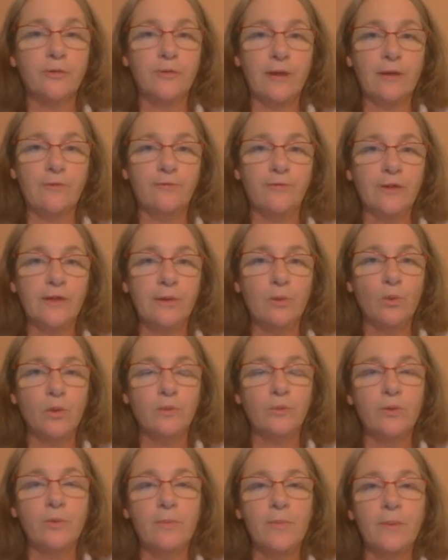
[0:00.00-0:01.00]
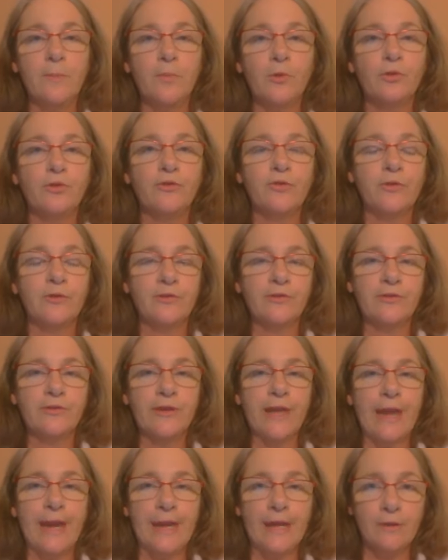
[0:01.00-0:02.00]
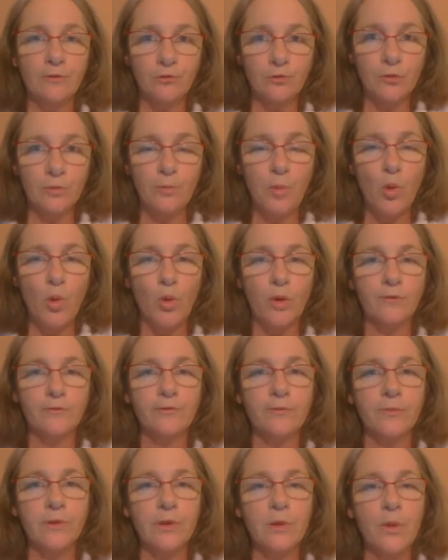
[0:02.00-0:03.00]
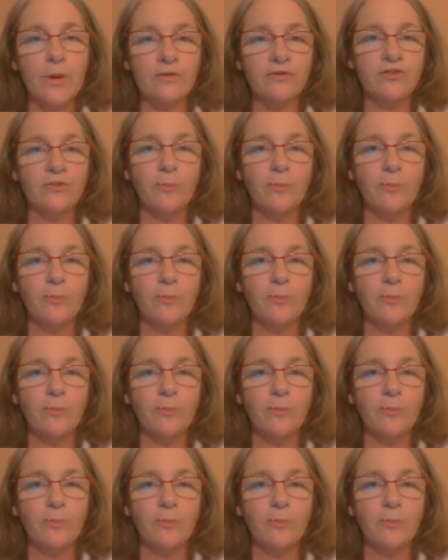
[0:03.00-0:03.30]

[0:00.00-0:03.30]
if anyone remembers, the SCANS report from the U.S.